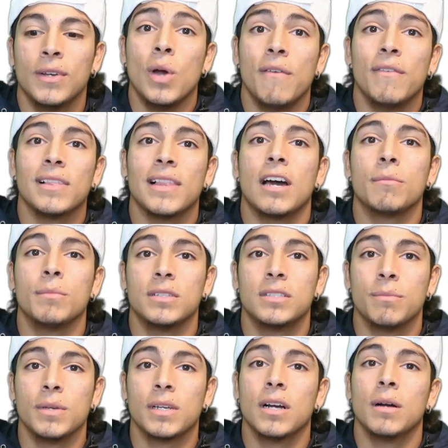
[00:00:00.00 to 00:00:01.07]
You have allowed me
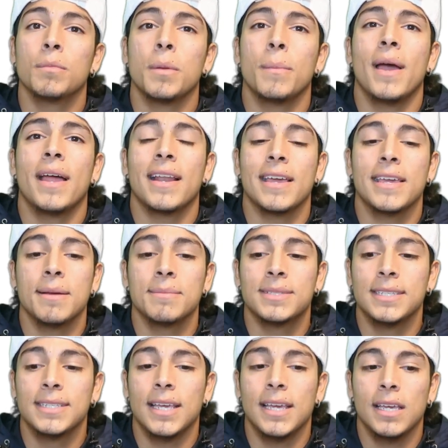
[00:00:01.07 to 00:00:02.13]
to become the man I am
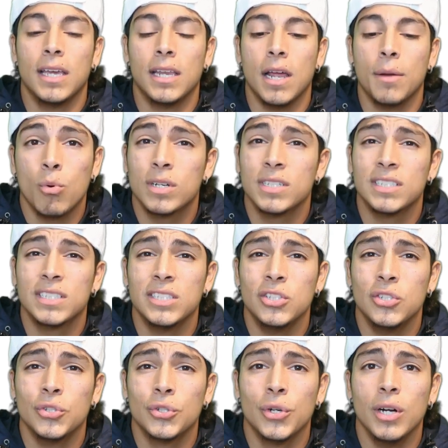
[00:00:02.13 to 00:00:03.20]
today and I will
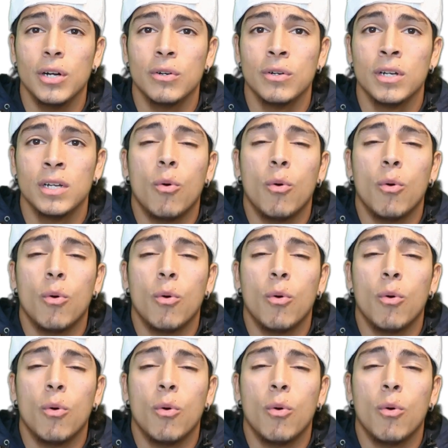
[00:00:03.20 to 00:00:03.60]
continue to grow.